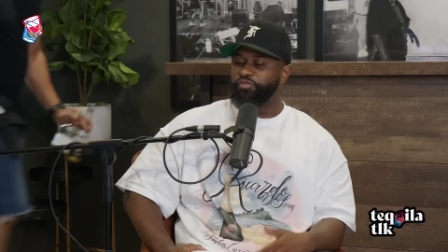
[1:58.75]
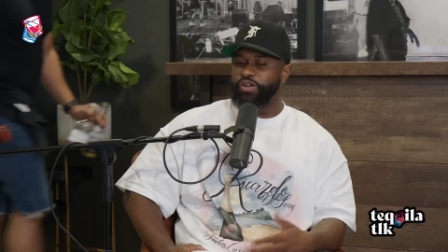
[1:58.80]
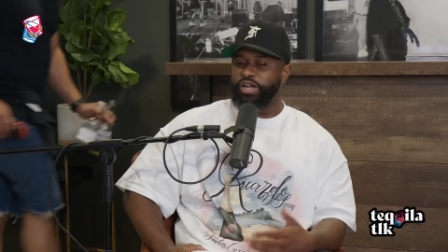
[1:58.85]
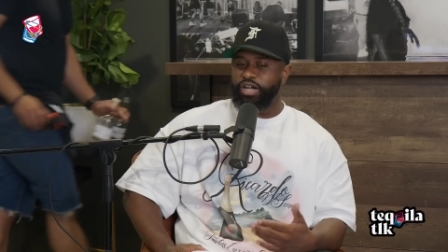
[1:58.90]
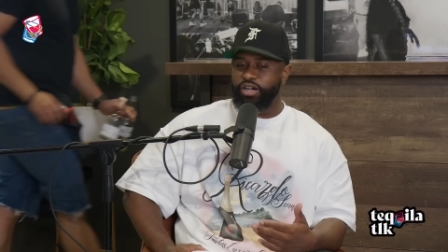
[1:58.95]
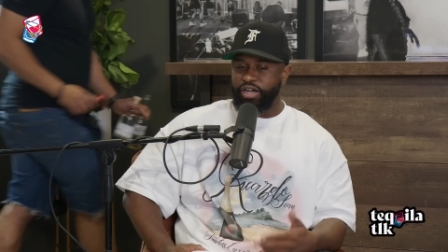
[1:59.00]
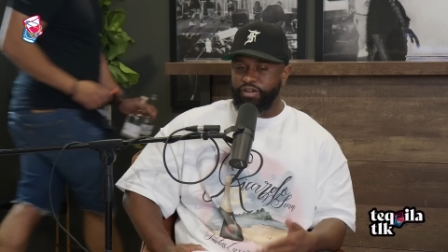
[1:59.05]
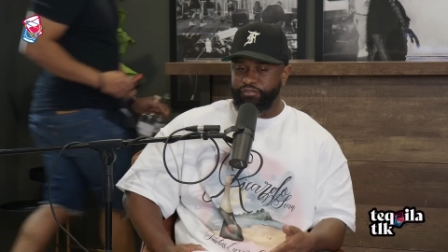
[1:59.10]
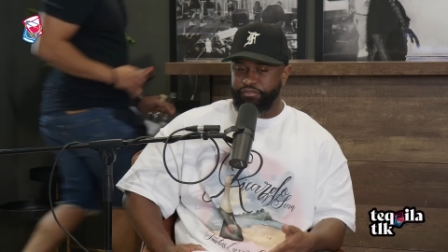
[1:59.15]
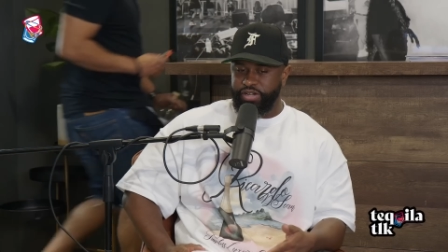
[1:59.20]

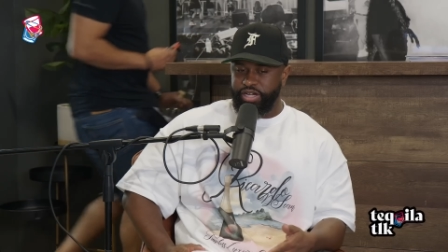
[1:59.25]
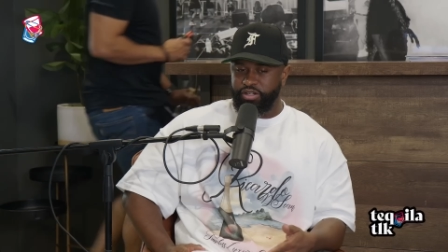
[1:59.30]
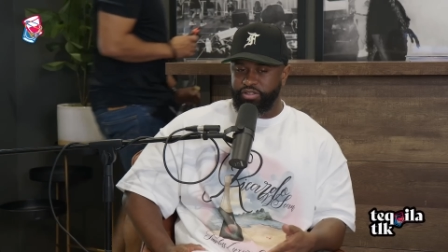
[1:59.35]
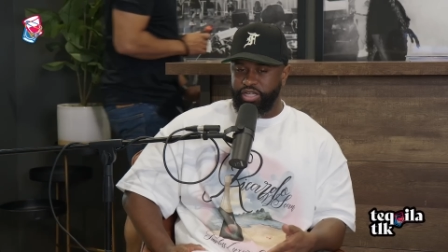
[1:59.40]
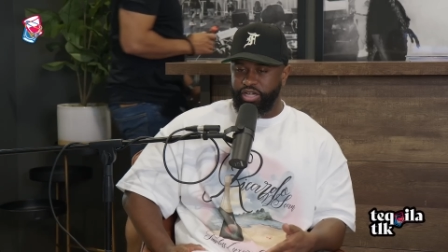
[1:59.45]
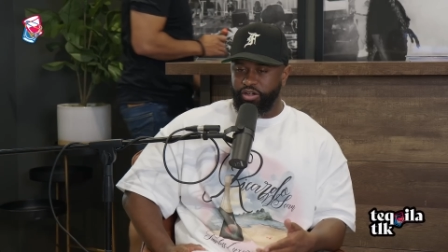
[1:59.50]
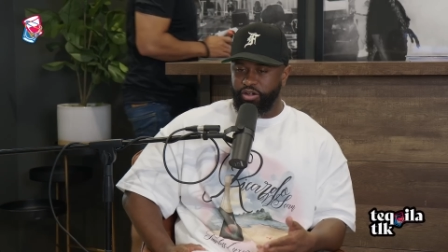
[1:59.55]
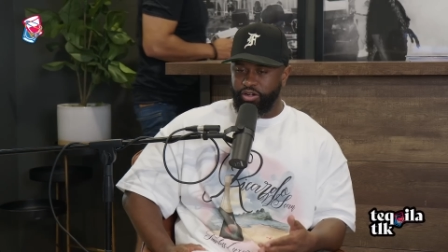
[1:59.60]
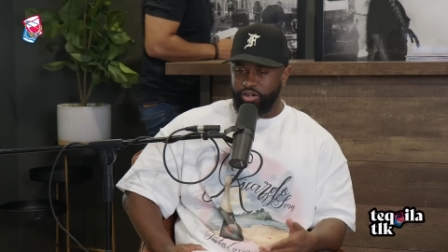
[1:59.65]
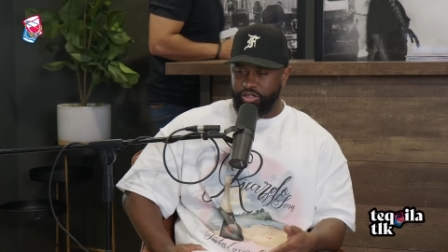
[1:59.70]
I found
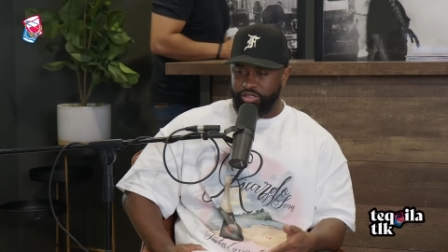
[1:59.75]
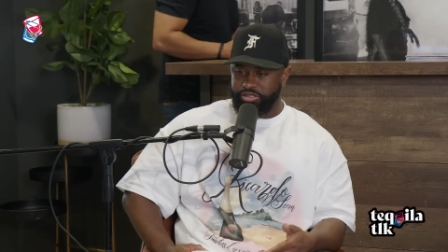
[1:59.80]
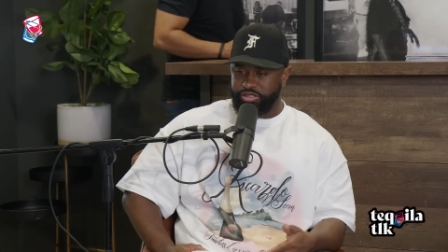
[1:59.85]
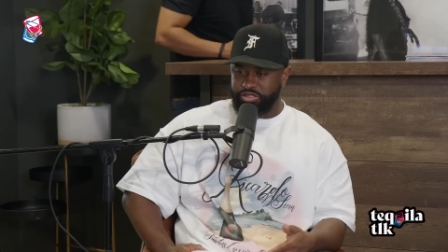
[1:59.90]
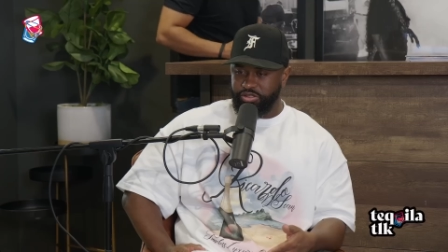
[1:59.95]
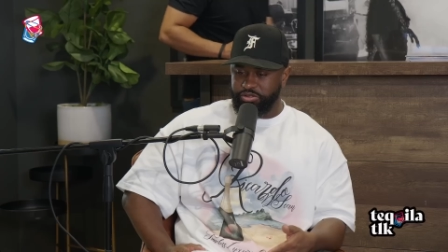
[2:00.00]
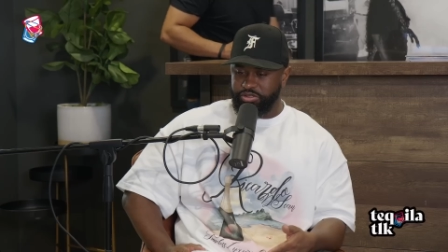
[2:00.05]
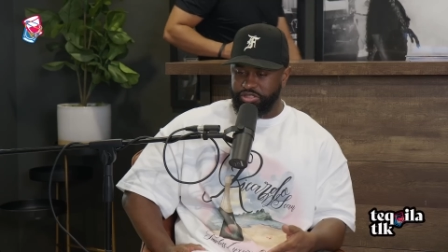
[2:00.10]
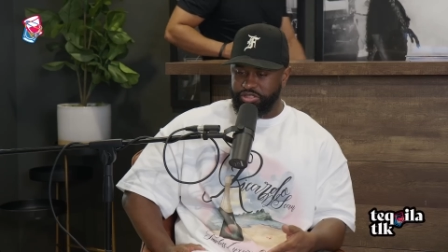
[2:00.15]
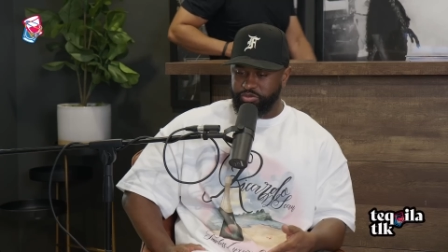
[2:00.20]
out
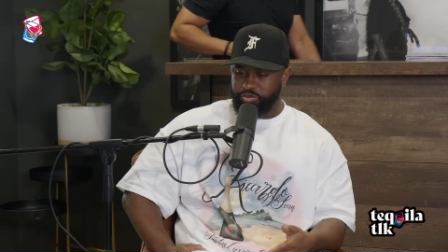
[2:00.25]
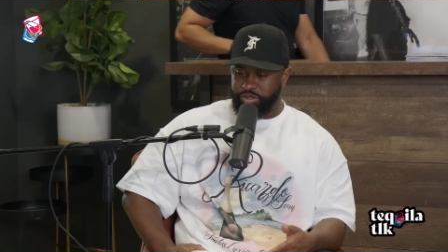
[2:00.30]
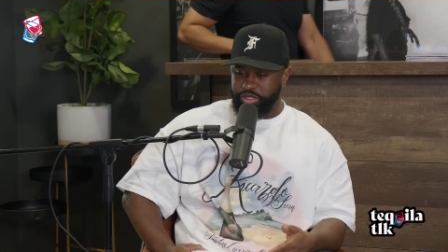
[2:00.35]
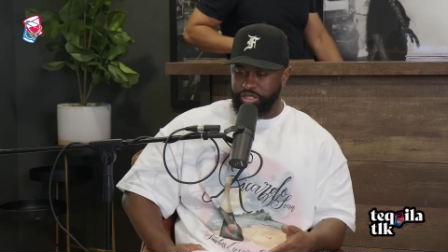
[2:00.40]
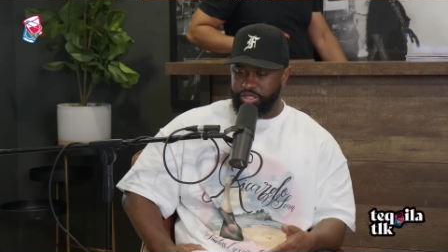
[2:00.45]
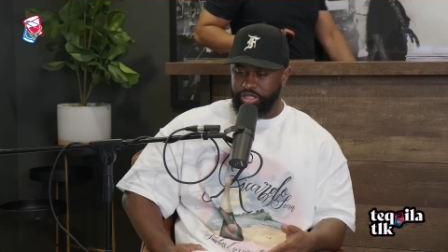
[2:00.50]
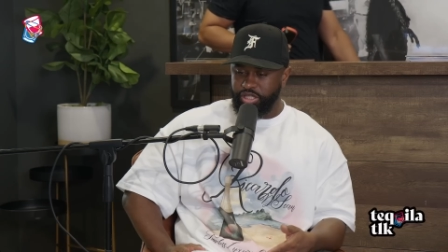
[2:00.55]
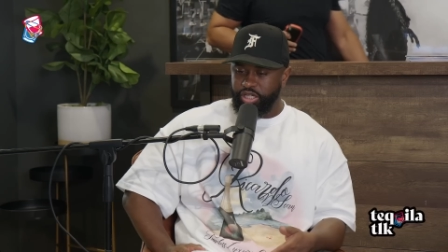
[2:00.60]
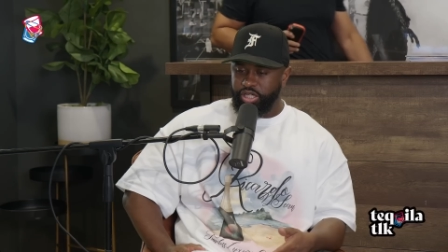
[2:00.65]
also this week